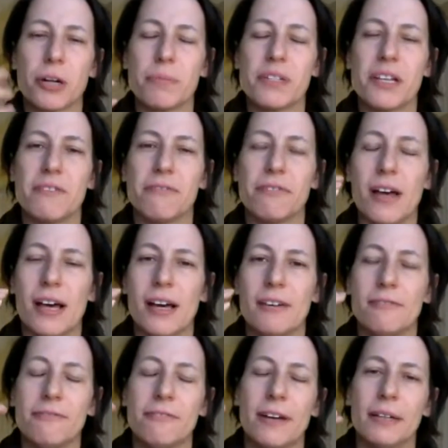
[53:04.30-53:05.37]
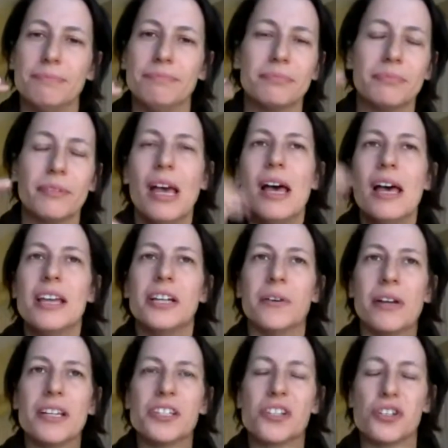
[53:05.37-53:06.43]
terms of
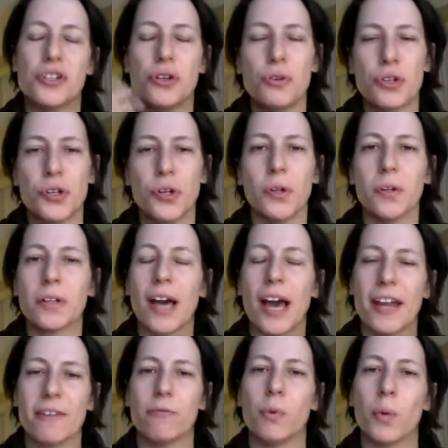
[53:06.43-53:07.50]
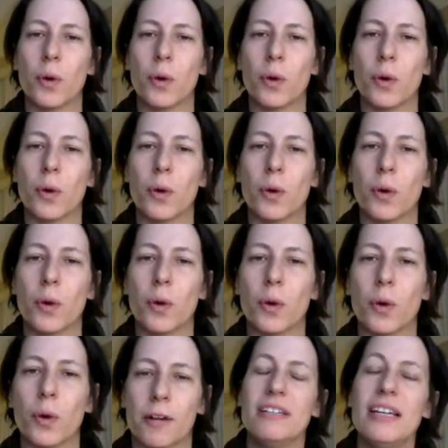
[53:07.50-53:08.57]
institutional kind of work. You
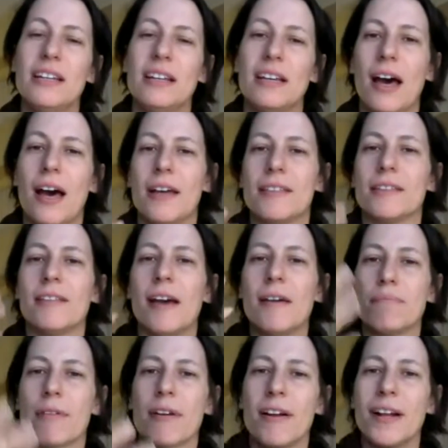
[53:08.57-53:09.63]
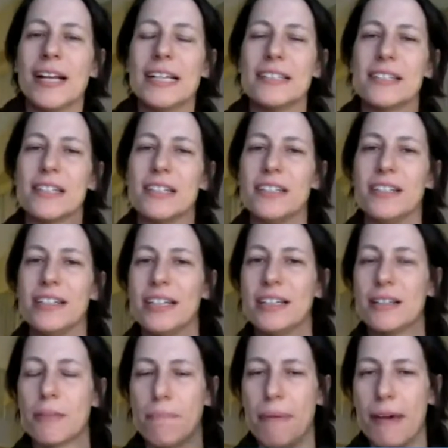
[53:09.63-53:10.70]
need the librarians, and you
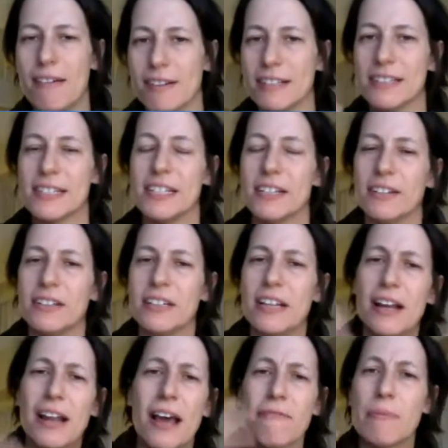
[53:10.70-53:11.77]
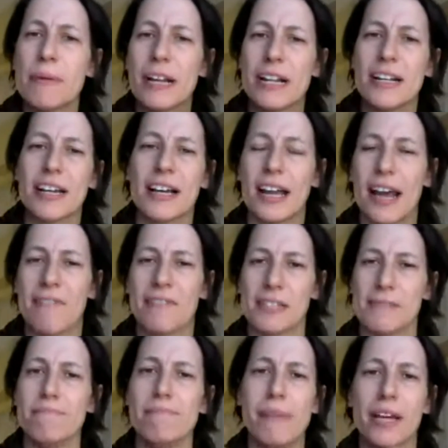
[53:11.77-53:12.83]
need the parents, you need everybody to kind of have
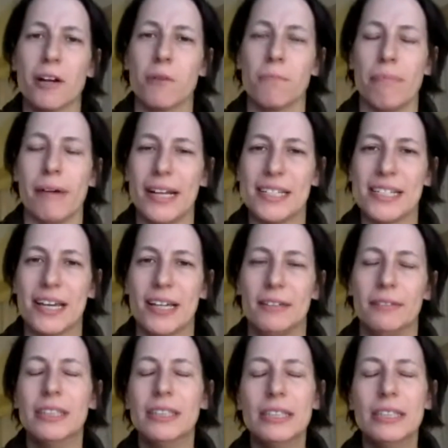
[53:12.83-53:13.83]
this maker mindset.